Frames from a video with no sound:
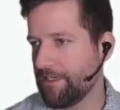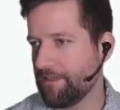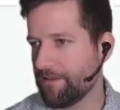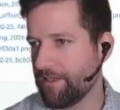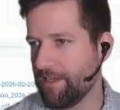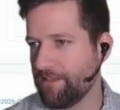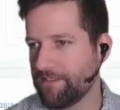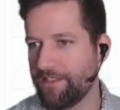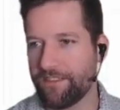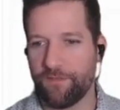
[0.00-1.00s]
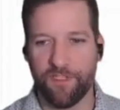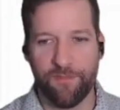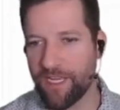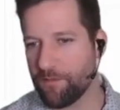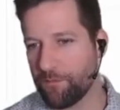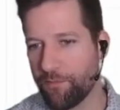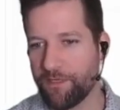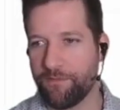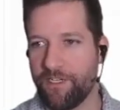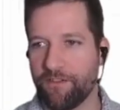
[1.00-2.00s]
Okay, so that's some of the main
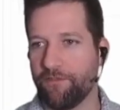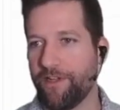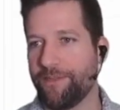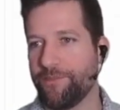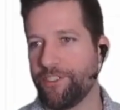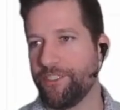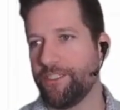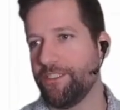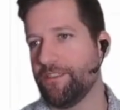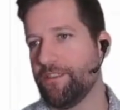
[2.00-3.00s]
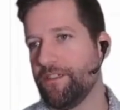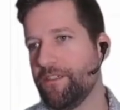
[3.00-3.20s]
bread and butter of RadMachine.